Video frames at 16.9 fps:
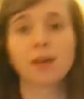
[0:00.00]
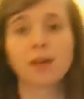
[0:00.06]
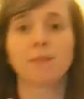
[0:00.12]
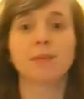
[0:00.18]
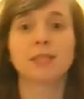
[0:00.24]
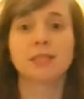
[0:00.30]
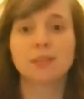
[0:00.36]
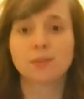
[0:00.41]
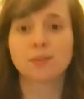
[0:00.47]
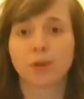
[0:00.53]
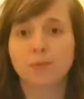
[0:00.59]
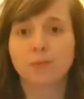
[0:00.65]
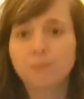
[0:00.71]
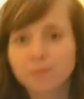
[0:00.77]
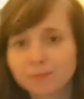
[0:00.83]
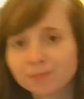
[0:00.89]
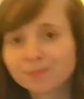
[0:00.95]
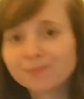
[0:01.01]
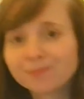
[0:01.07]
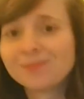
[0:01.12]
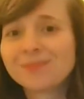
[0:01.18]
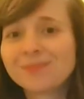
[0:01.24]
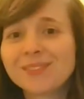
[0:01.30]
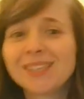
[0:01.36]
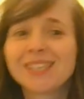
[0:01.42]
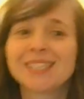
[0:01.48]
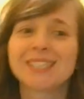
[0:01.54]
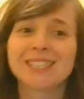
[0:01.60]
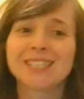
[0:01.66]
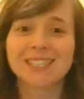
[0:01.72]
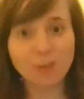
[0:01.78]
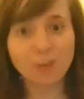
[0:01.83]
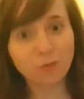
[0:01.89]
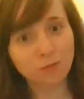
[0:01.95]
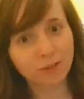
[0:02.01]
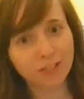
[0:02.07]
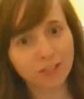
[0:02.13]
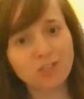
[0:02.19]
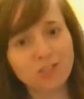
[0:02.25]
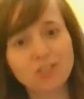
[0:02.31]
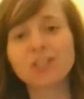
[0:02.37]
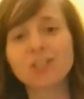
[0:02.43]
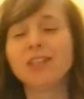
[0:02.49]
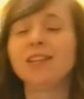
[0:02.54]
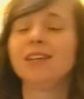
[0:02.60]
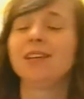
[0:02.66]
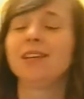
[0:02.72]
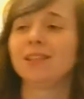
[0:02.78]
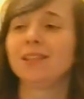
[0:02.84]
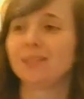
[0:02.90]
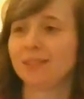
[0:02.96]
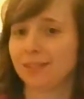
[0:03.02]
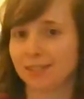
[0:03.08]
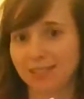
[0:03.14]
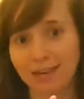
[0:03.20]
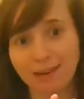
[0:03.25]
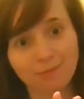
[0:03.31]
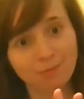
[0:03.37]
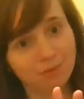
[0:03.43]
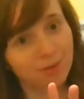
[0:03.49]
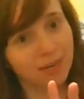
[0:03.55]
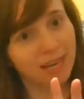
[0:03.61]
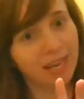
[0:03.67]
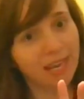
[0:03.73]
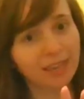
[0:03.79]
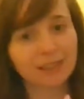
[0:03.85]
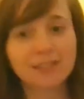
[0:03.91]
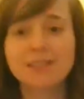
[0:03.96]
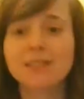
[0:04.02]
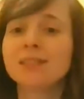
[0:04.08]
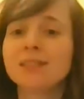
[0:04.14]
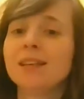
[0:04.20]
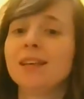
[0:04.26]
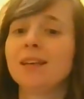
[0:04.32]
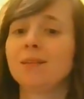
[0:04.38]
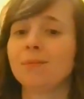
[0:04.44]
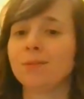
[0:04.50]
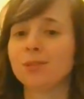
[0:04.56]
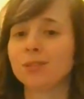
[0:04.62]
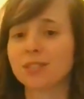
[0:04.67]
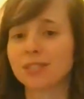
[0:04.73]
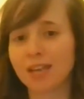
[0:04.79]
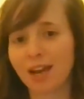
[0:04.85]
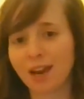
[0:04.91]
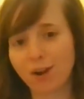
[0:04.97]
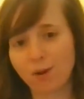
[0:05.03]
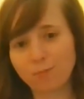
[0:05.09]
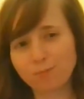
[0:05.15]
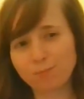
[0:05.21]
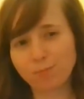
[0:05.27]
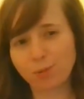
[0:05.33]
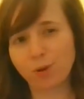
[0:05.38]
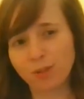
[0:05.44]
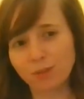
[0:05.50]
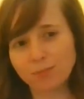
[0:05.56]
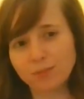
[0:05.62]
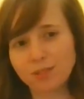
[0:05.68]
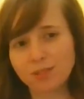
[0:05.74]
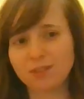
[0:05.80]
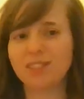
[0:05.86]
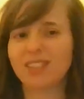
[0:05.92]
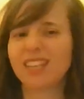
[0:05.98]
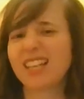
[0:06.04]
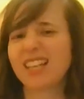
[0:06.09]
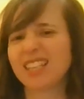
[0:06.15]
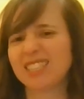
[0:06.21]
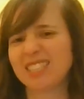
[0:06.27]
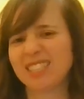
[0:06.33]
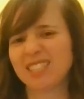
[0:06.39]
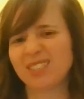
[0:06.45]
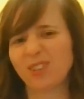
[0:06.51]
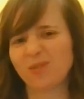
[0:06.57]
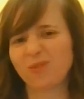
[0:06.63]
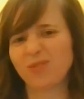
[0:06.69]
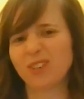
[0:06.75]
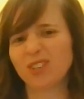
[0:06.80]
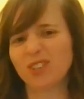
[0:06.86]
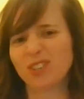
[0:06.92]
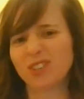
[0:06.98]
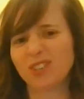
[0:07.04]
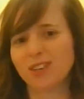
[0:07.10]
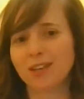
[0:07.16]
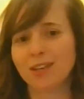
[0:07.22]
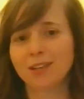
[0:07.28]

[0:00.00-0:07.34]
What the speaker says: Missed one. Selfish. Same 3 hands, but just kind of pull them to you like that's selfish.